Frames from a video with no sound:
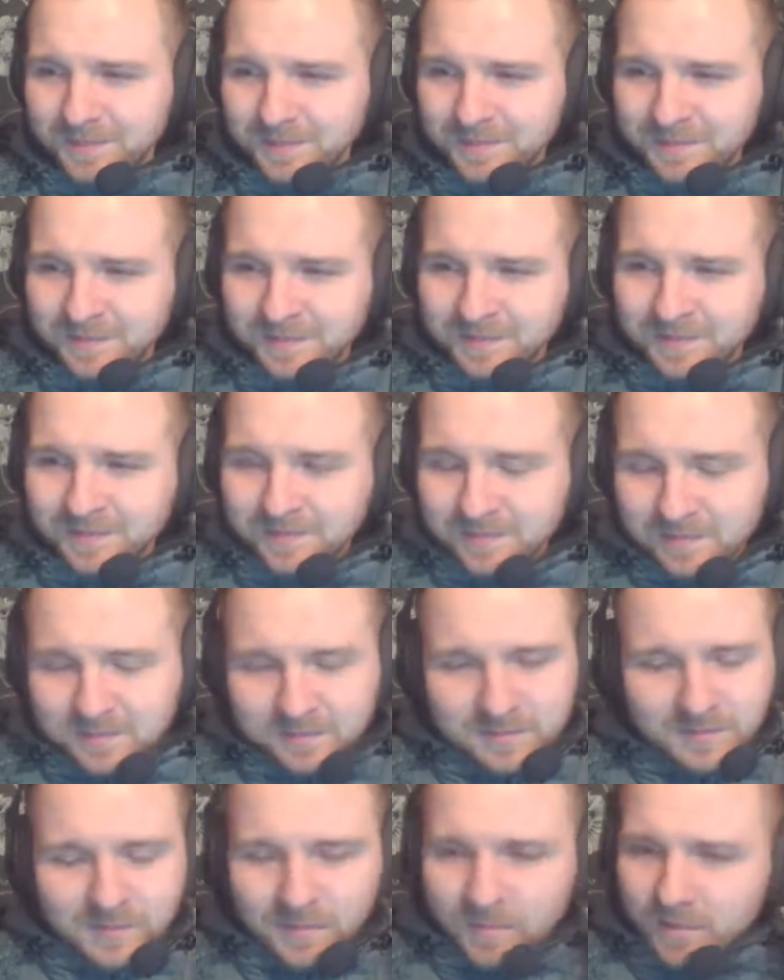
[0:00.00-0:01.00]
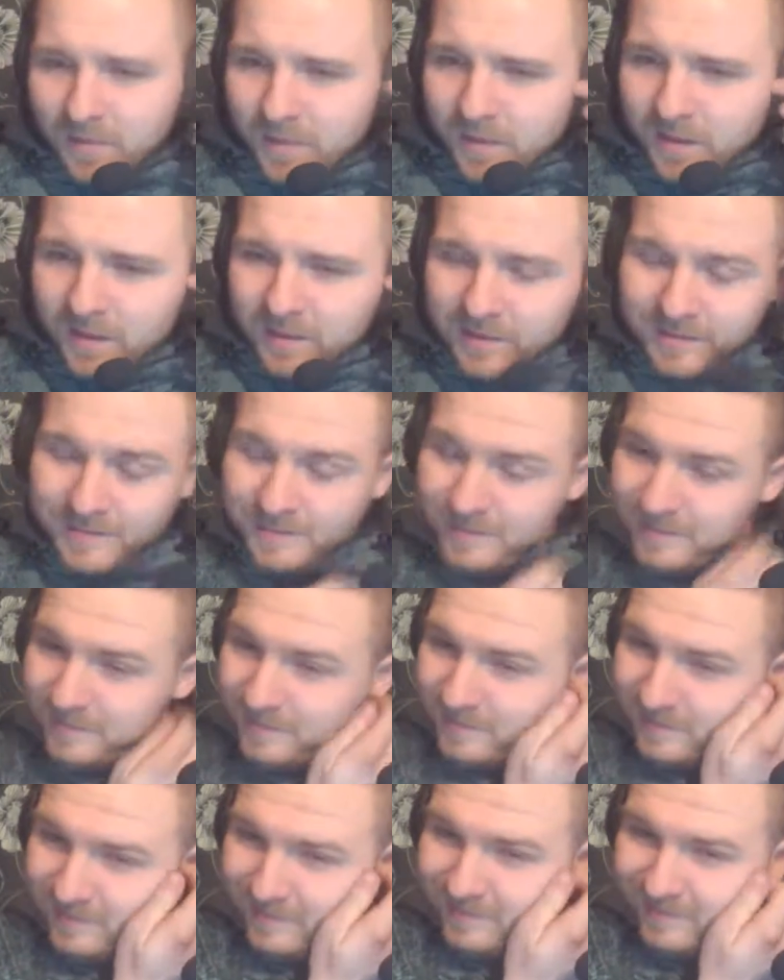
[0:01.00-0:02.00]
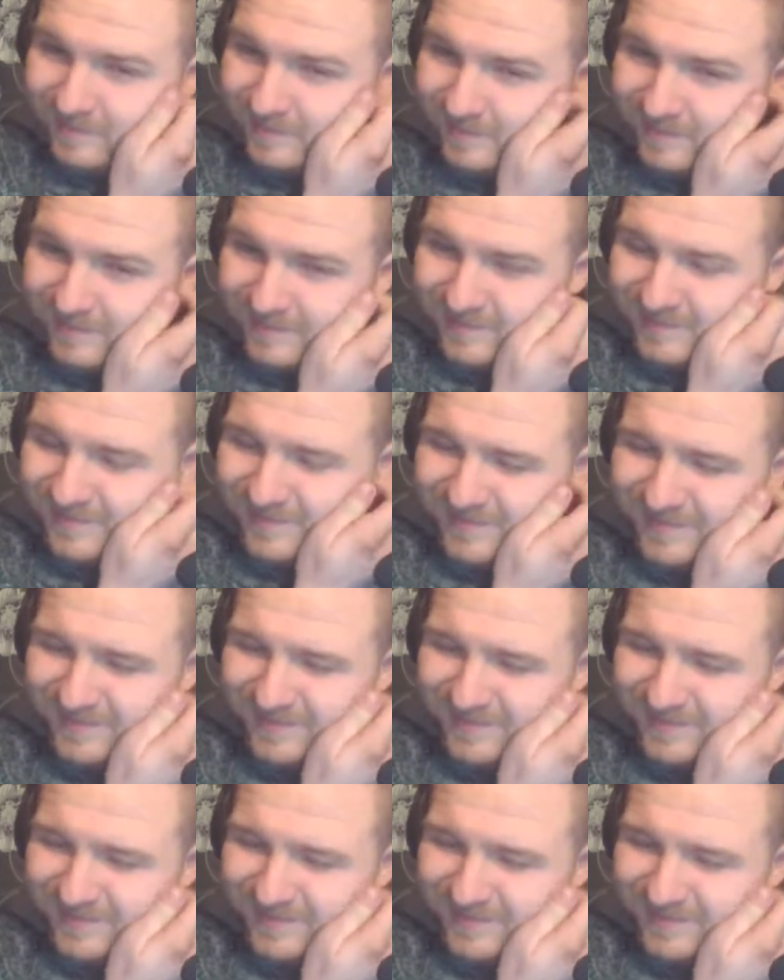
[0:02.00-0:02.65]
Nobody speaks.